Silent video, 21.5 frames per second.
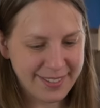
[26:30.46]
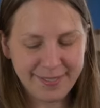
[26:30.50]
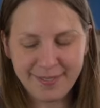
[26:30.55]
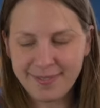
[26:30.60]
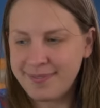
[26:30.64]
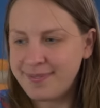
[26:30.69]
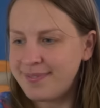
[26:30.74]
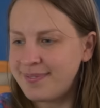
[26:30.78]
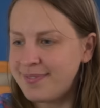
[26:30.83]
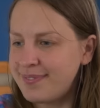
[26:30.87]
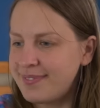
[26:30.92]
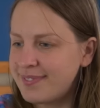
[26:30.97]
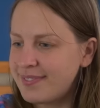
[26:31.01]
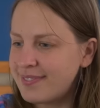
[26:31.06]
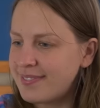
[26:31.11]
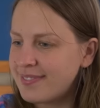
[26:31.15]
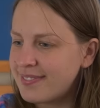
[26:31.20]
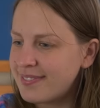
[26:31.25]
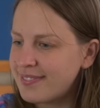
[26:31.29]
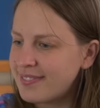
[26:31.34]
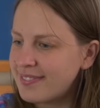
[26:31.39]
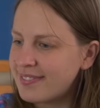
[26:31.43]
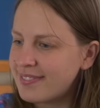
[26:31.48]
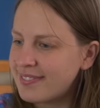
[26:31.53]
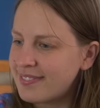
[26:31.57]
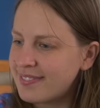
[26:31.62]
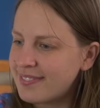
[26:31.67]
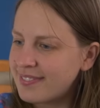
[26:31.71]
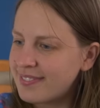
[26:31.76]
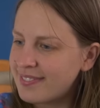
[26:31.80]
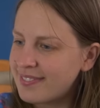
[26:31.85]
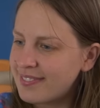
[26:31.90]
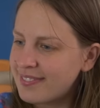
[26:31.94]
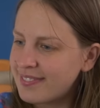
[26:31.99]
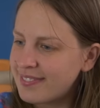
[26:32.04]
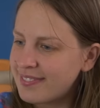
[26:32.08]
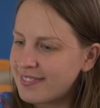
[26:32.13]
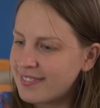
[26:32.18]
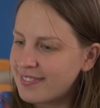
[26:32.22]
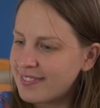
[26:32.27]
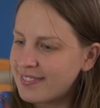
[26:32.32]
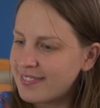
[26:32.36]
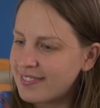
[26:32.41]

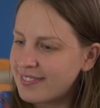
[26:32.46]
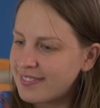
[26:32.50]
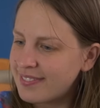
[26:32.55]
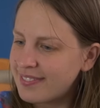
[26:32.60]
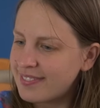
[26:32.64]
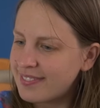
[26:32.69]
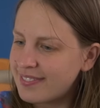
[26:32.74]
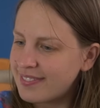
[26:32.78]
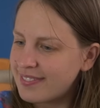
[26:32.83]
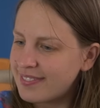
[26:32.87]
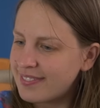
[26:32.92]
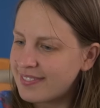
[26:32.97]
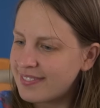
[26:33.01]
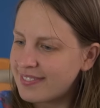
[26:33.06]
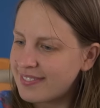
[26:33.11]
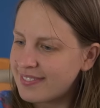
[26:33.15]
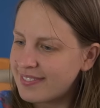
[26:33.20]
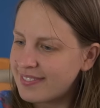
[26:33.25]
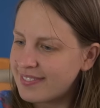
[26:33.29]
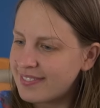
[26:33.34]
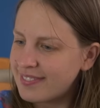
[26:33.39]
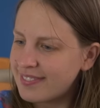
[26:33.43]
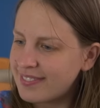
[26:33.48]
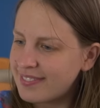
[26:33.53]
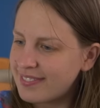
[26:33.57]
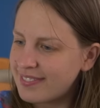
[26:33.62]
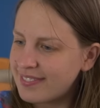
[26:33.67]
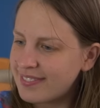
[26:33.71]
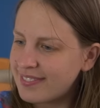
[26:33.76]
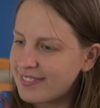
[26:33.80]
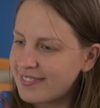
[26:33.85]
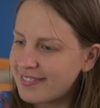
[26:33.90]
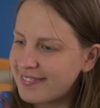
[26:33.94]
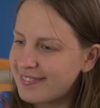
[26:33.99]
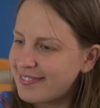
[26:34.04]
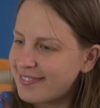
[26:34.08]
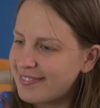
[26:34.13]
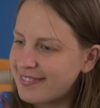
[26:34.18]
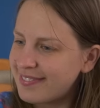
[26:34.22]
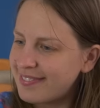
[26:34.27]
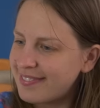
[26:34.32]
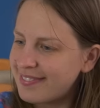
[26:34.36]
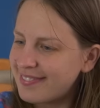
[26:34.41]

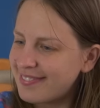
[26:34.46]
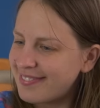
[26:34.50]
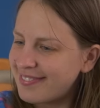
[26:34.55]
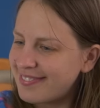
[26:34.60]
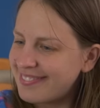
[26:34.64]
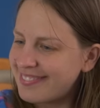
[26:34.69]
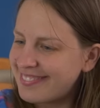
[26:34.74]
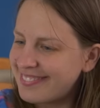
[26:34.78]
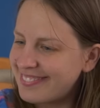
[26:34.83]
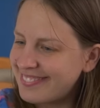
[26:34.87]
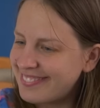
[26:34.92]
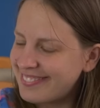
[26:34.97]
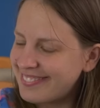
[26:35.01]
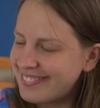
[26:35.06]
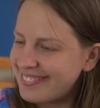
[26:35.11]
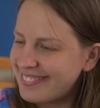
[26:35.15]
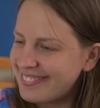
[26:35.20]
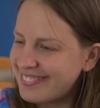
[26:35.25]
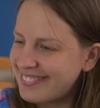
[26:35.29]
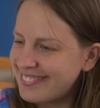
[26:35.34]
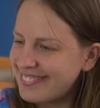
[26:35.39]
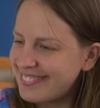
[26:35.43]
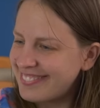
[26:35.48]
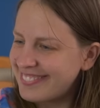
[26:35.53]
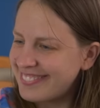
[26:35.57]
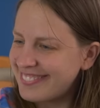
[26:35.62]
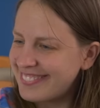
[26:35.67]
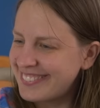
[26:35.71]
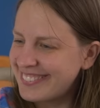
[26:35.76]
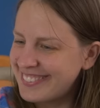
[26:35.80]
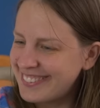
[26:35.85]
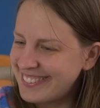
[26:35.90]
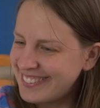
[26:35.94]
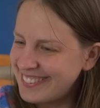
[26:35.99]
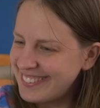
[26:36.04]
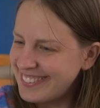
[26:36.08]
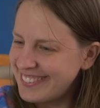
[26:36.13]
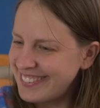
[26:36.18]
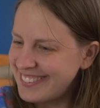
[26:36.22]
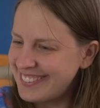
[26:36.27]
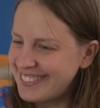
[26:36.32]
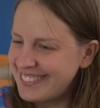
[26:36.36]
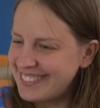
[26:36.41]

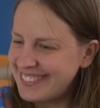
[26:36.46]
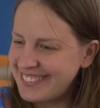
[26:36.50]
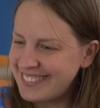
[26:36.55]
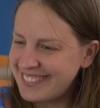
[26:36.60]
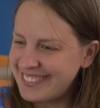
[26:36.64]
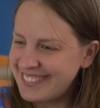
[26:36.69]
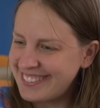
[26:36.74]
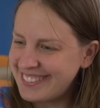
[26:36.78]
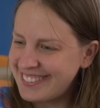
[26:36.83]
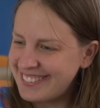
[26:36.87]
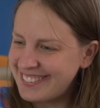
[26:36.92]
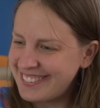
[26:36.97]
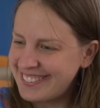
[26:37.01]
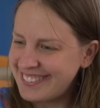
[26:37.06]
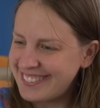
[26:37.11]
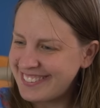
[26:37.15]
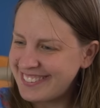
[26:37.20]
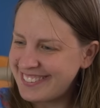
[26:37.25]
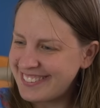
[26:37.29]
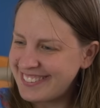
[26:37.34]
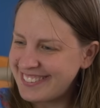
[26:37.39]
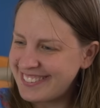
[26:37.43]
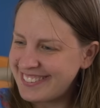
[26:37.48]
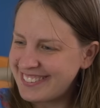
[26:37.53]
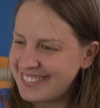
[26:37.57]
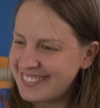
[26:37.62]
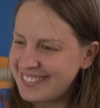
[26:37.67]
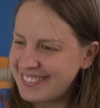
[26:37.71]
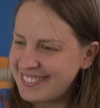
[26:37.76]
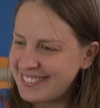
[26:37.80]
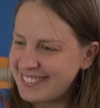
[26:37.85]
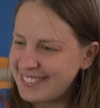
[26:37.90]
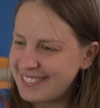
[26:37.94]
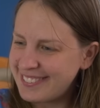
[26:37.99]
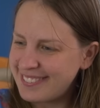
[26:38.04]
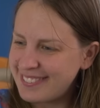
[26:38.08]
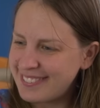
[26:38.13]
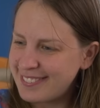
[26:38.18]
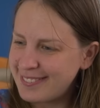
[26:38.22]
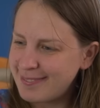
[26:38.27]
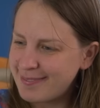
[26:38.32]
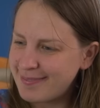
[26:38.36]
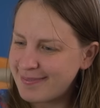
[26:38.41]
This person isn't speaking.